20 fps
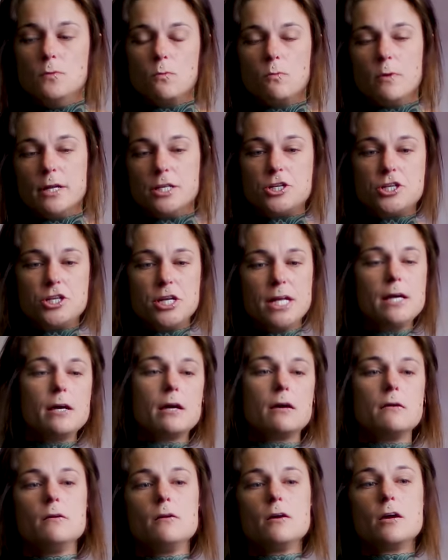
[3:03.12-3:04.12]
When
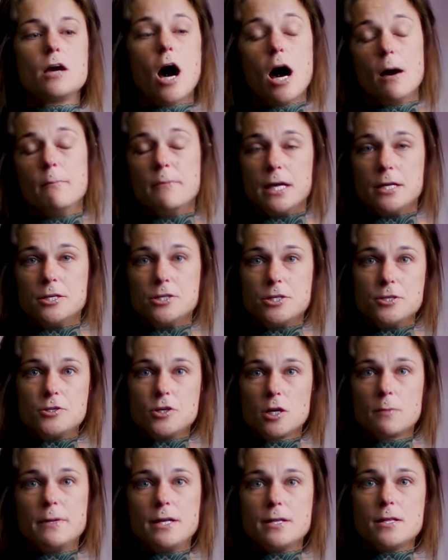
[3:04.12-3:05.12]
she got me, she
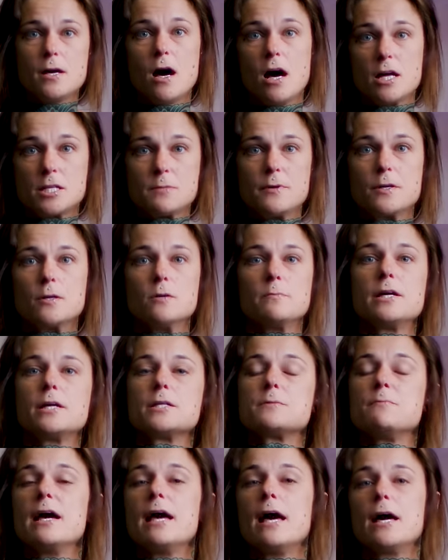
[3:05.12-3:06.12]
took me to the hospital
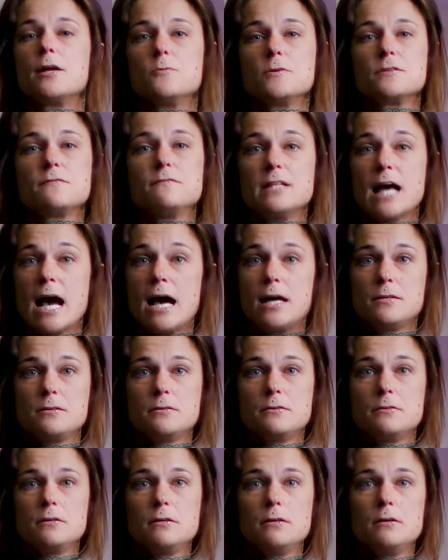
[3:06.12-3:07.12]
because my head was flat,
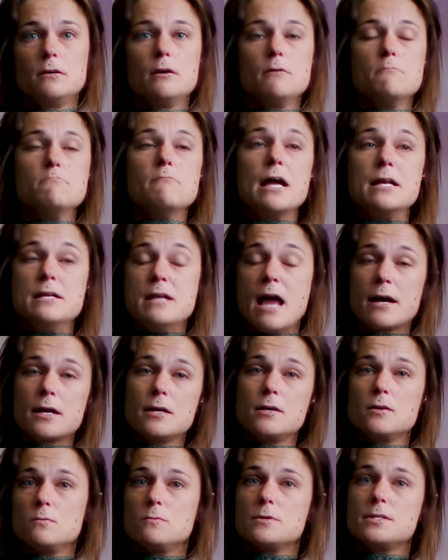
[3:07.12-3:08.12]
my neck
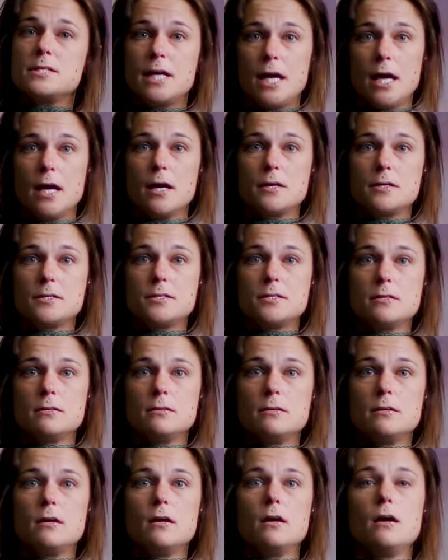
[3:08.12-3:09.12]
was kinked.
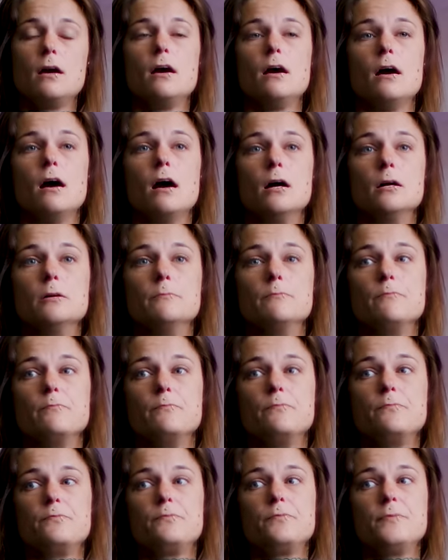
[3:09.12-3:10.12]

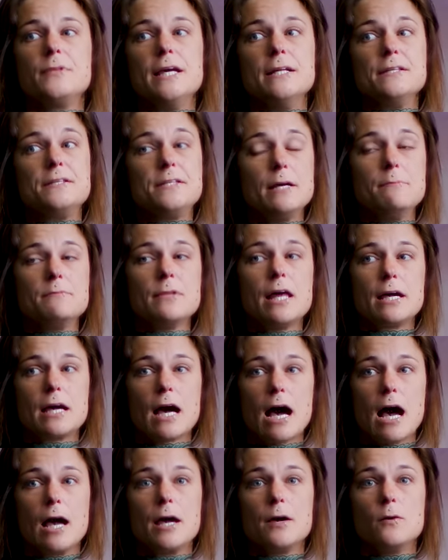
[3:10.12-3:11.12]
It seemed like
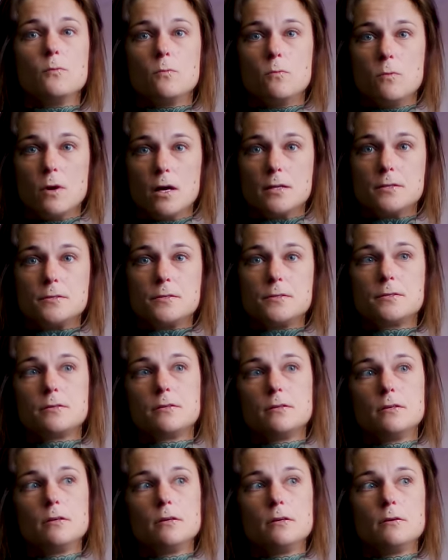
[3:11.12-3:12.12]
I was
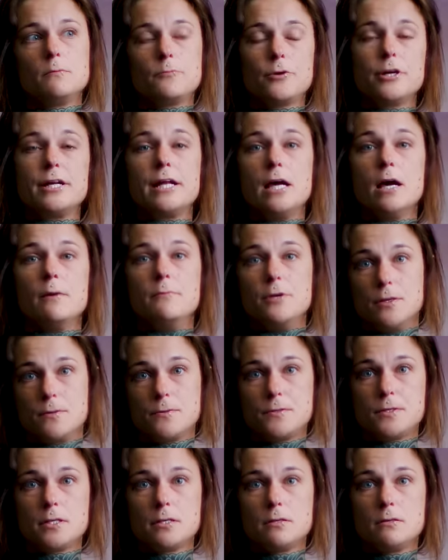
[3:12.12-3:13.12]
pretty
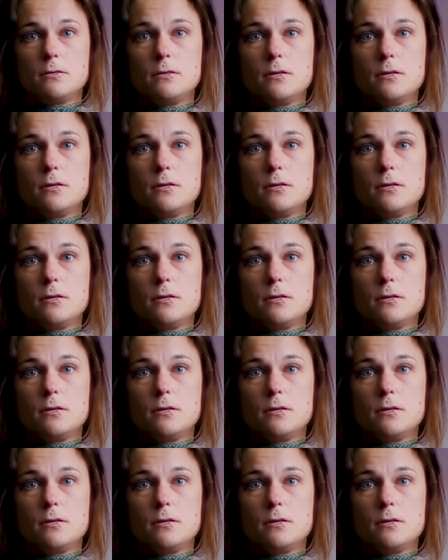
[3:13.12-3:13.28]
abused.